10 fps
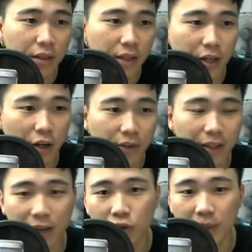turning off the
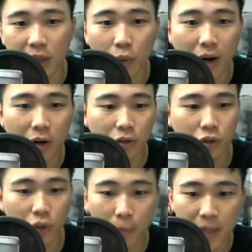live stream in a while.
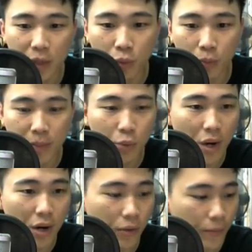So
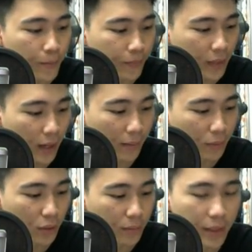meanwhile, I'm
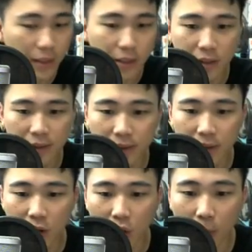gonna
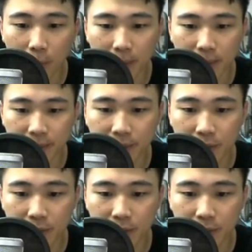open